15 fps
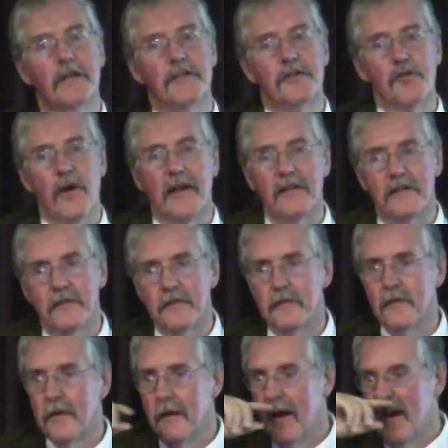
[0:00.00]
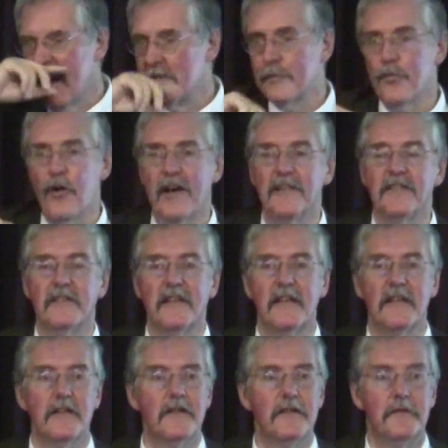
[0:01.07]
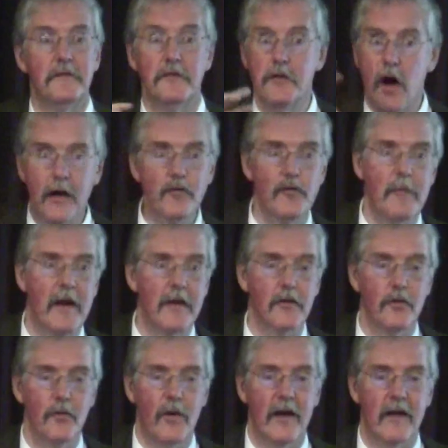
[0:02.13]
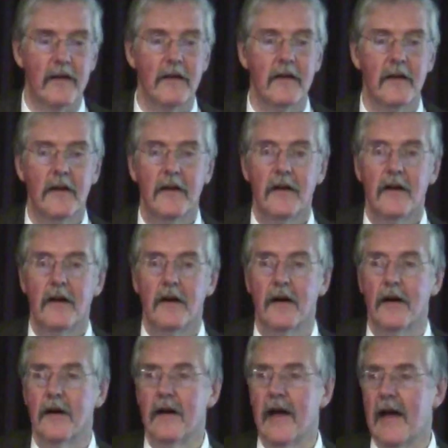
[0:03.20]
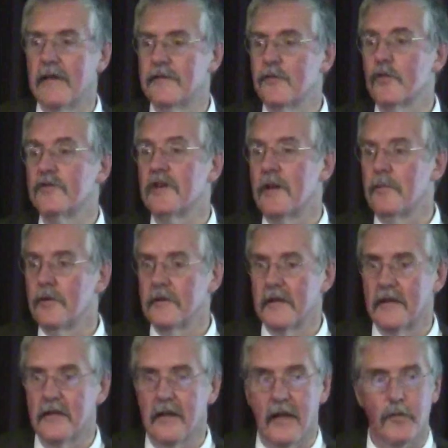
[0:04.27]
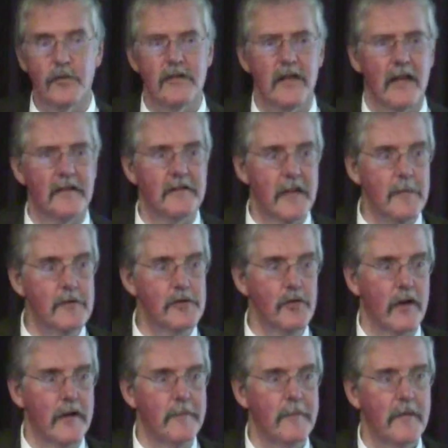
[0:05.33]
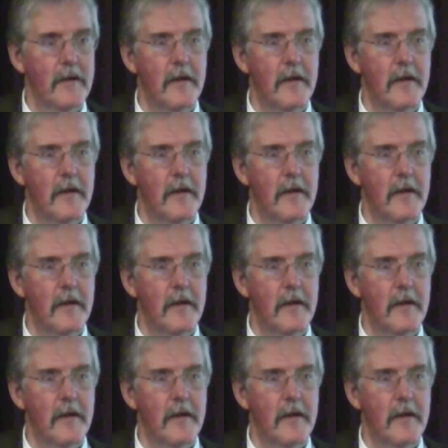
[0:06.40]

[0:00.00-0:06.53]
constraints expressed in a non-grammatical way, as for example in a language like schematron.